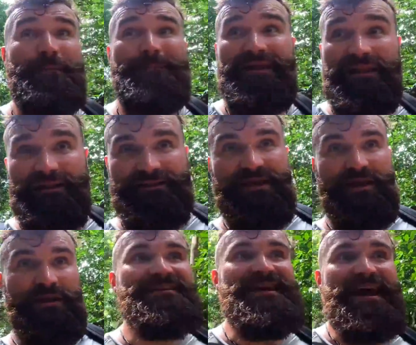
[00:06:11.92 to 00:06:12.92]
they build
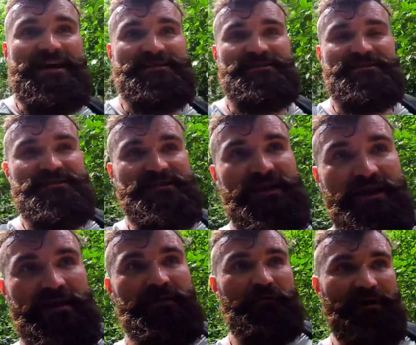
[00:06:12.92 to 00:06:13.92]
nests
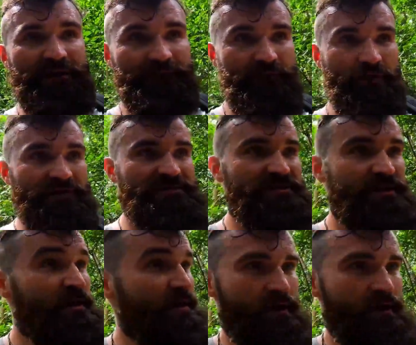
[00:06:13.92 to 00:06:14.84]
in the rainforest.